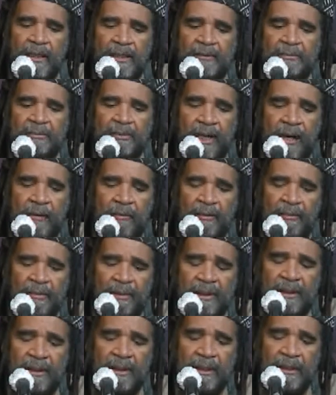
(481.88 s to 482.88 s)
It's probably
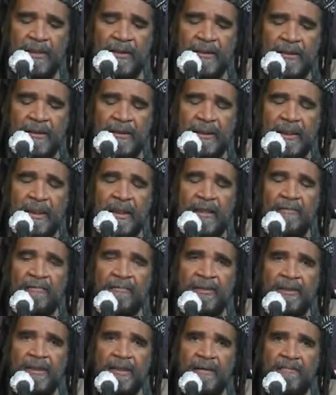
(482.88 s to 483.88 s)
because
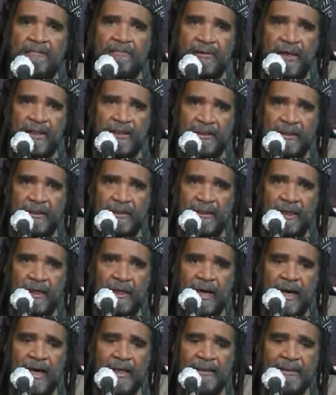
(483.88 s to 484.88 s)
of the
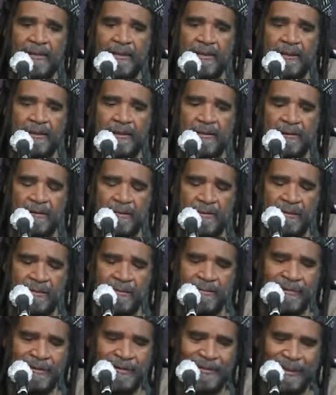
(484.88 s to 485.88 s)
versatile toxic
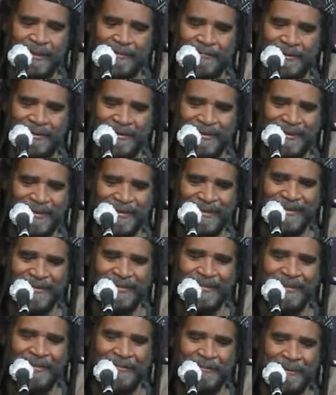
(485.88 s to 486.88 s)
substances,
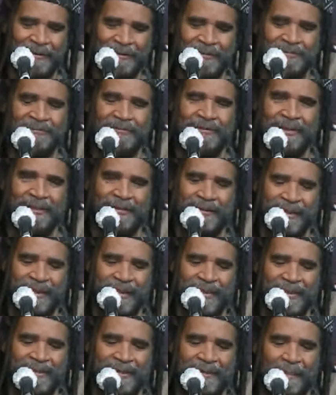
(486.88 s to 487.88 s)
the chemicals,
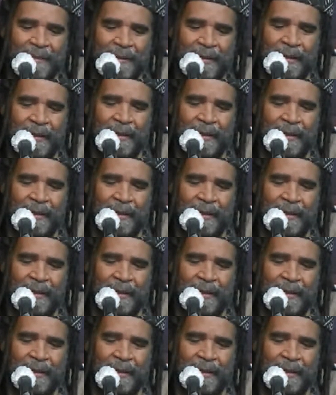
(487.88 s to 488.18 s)
VOS.